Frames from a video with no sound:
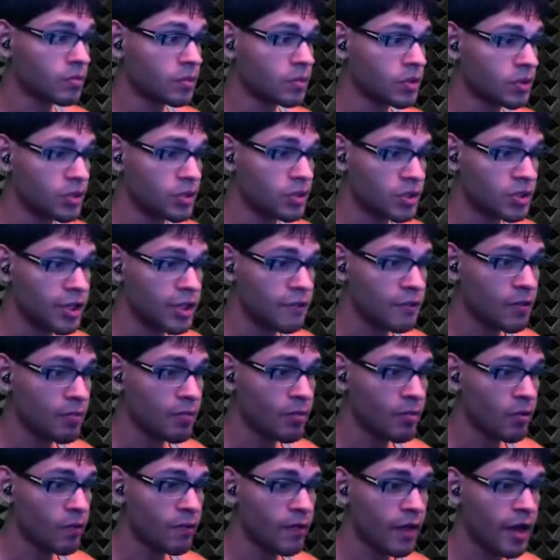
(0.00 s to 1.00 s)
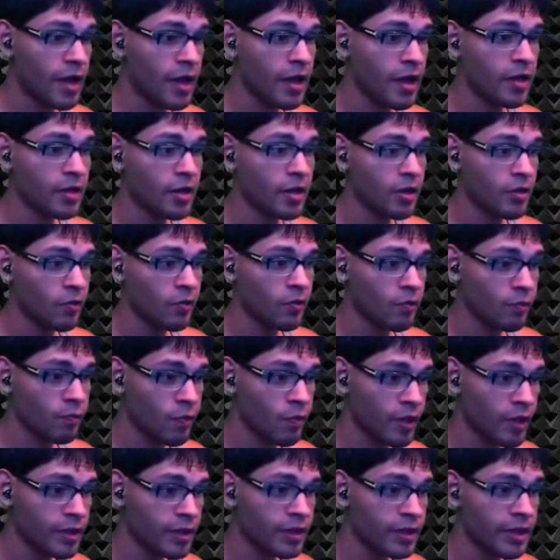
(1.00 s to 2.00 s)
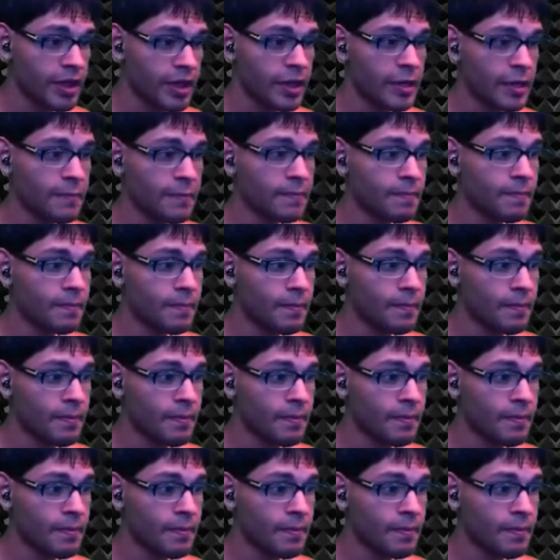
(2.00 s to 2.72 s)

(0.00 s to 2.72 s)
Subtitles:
So you save your profile, run the game,